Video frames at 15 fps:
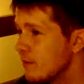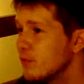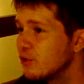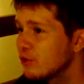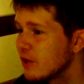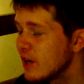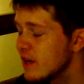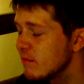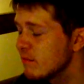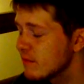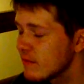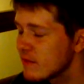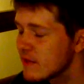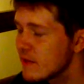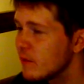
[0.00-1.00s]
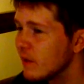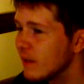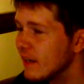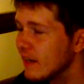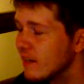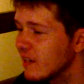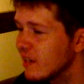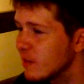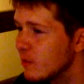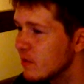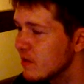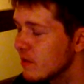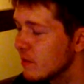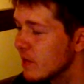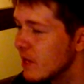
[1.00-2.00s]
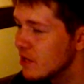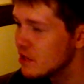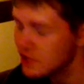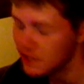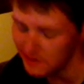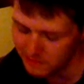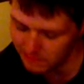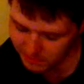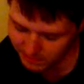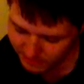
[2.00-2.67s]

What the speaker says: more run, see if we can get lucky with some large here.